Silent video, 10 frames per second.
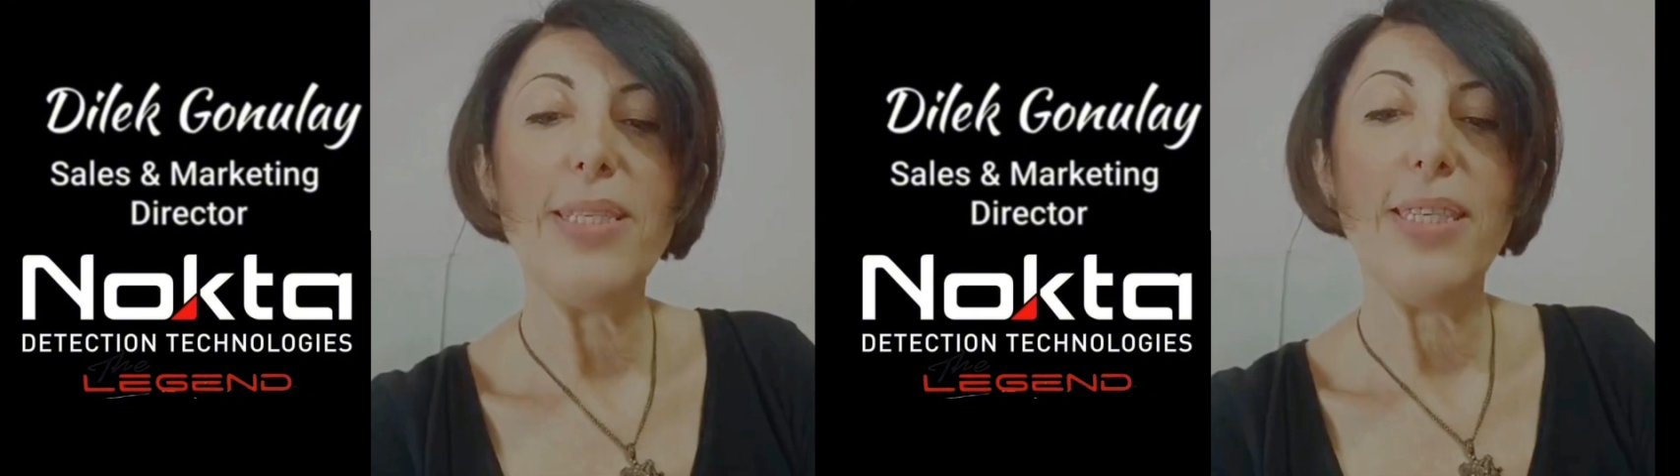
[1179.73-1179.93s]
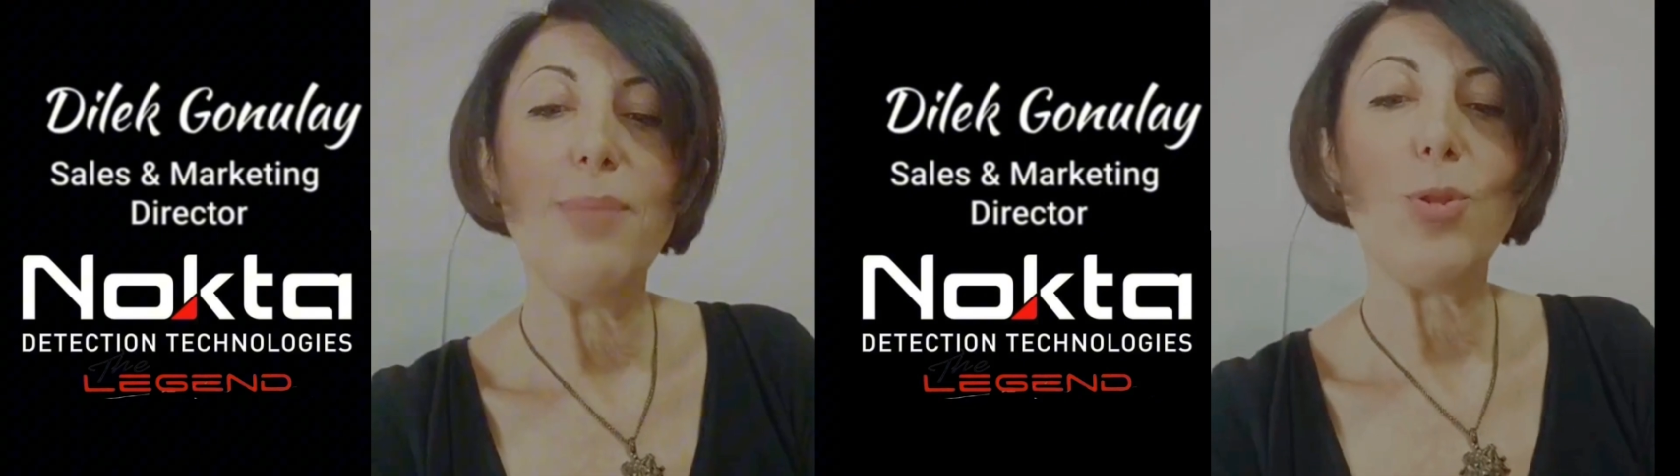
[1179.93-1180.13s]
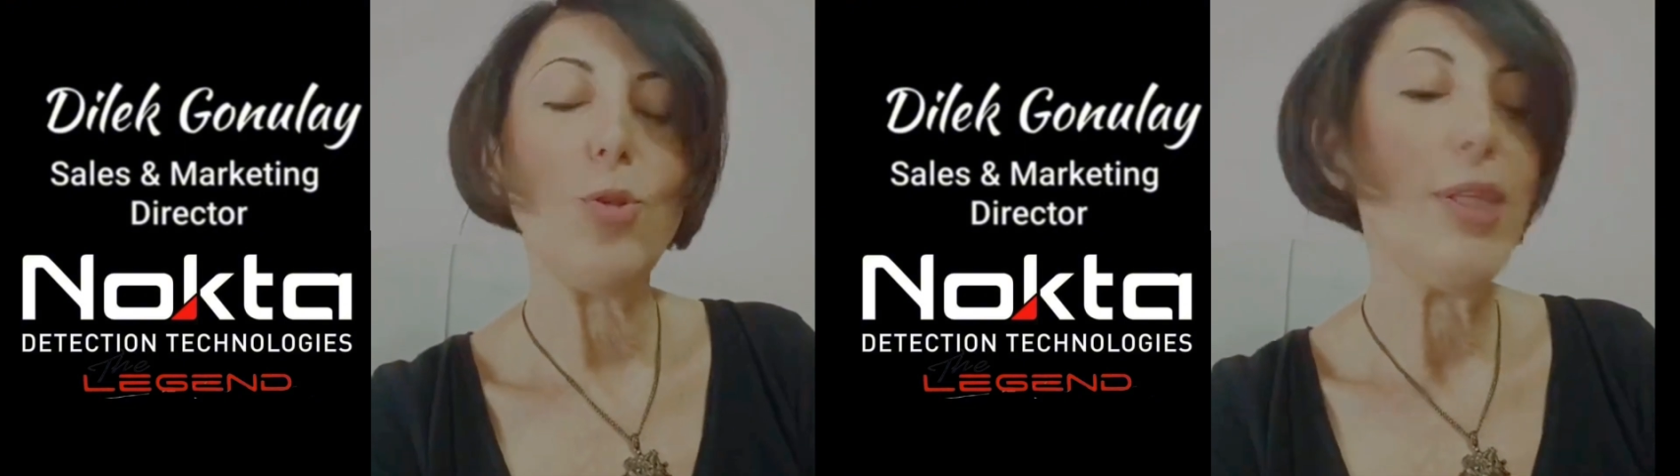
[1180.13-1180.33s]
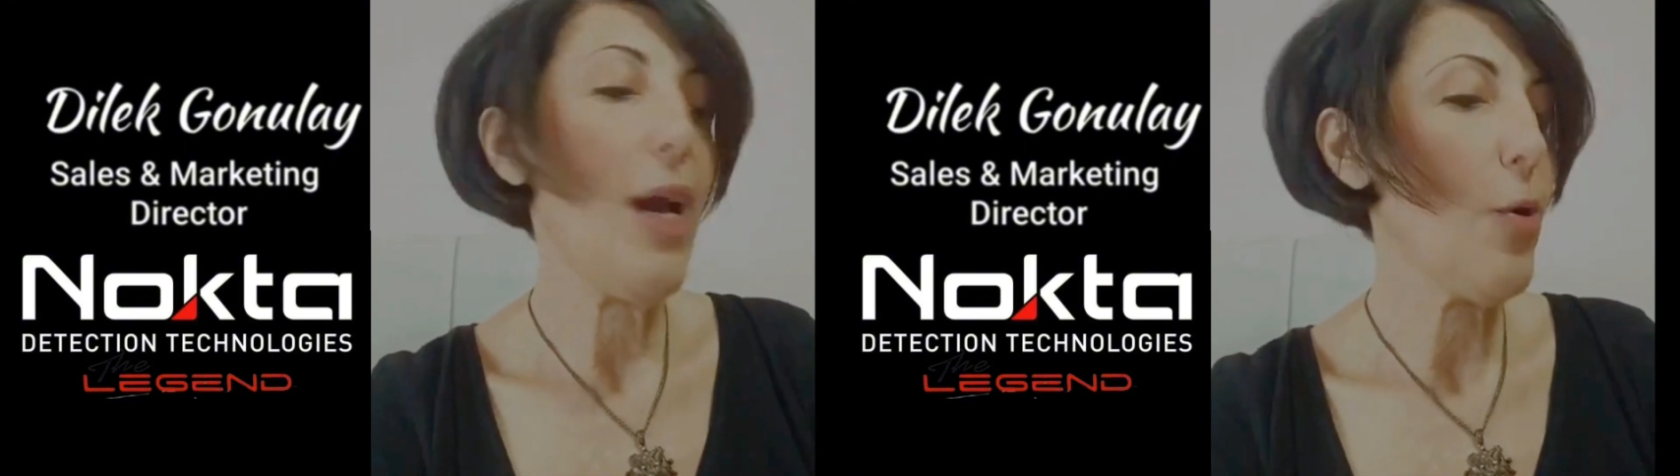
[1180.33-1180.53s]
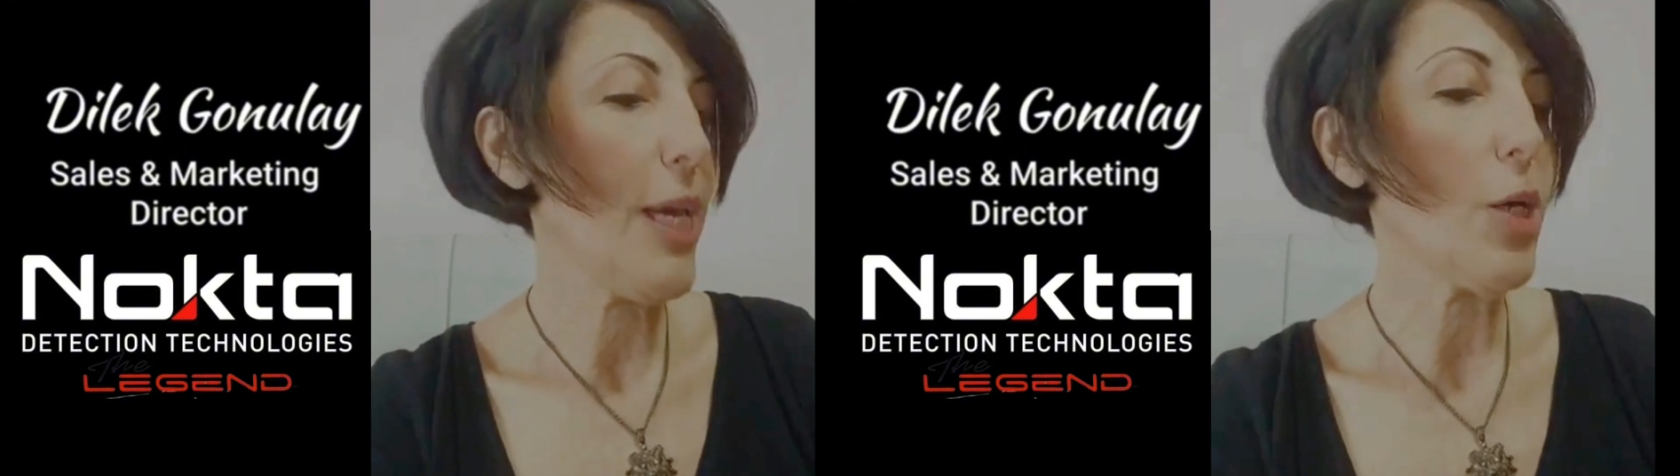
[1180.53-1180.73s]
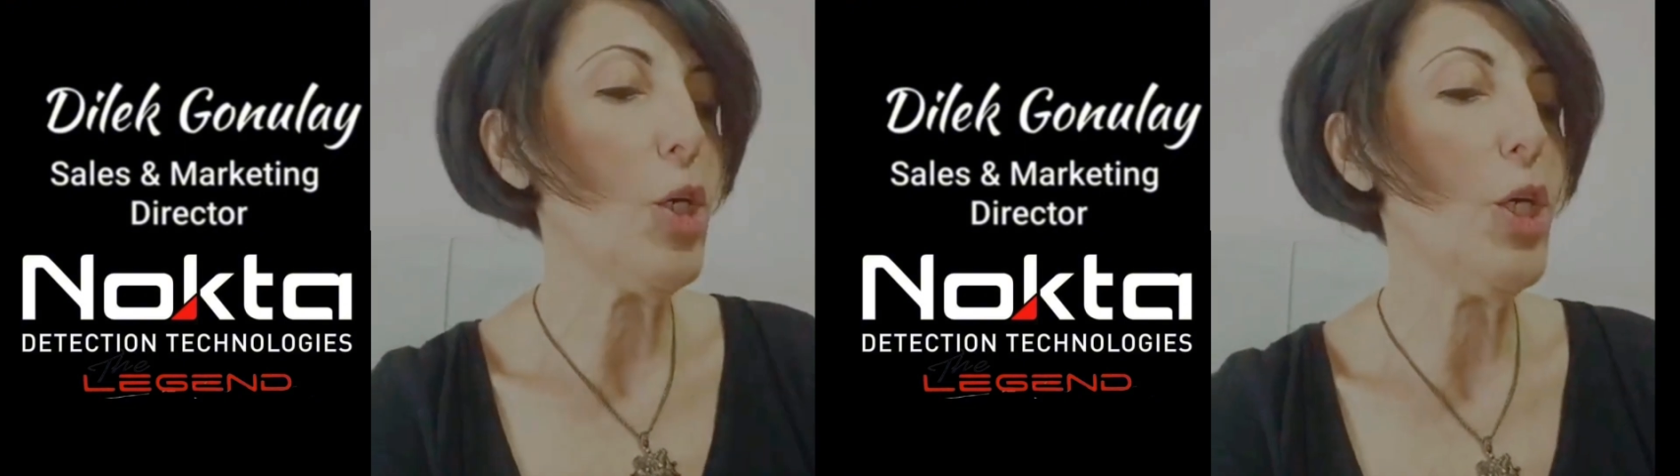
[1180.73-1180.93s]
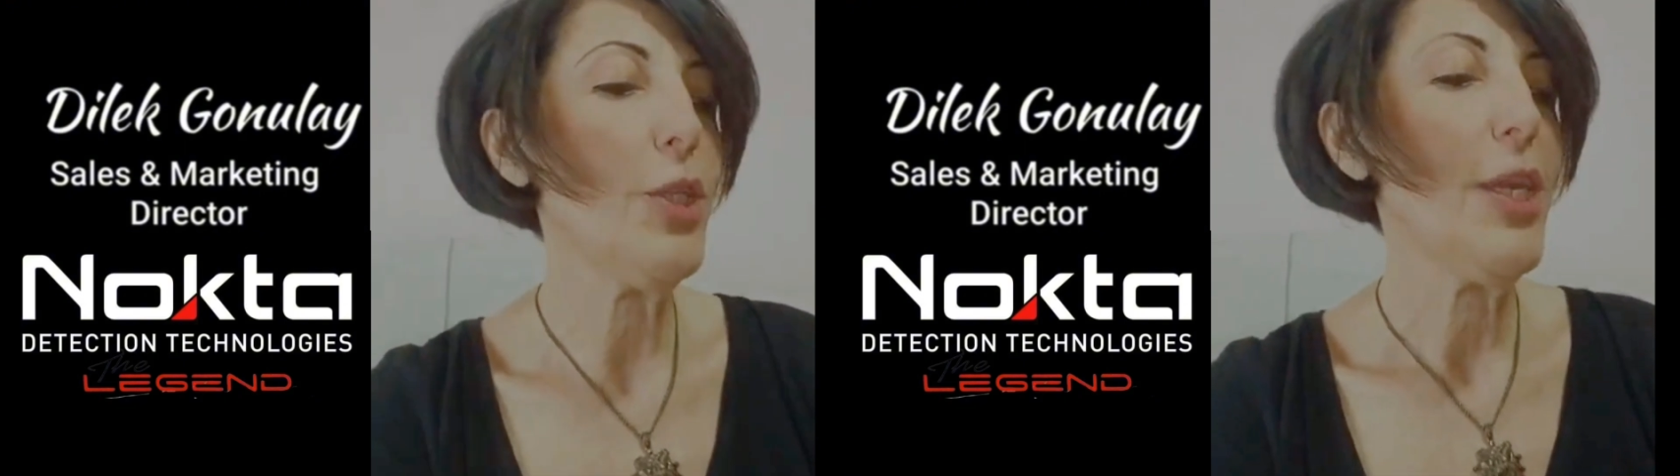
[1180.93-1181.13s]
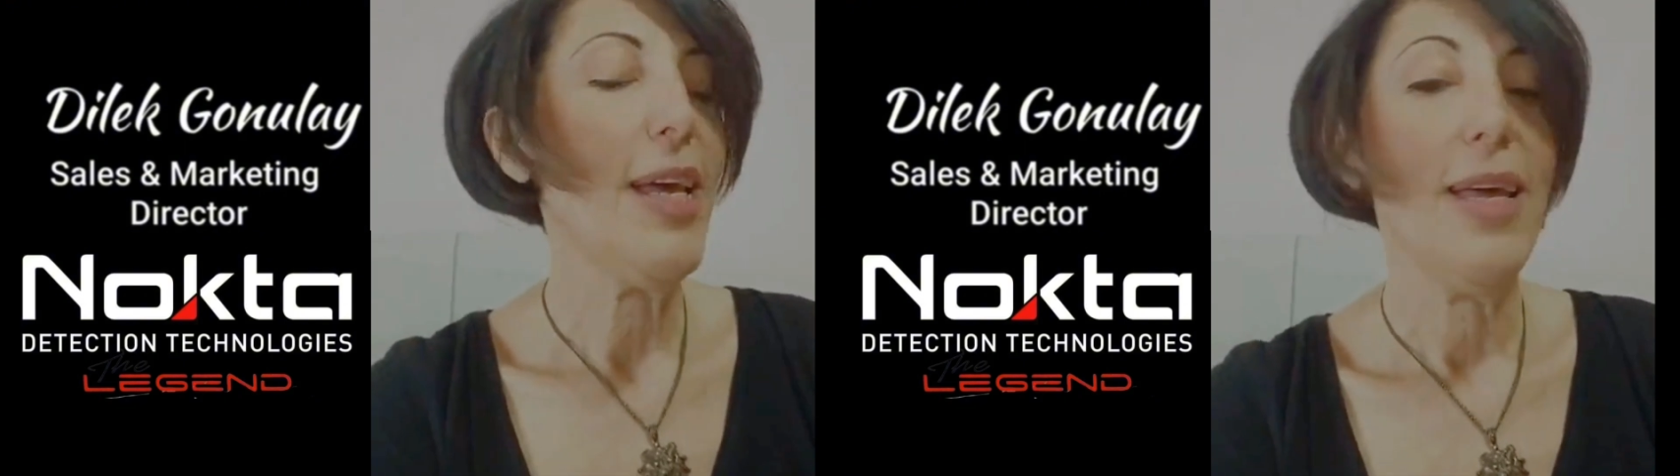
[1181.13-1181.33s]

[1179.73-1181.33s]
Seems good now. Okay, good.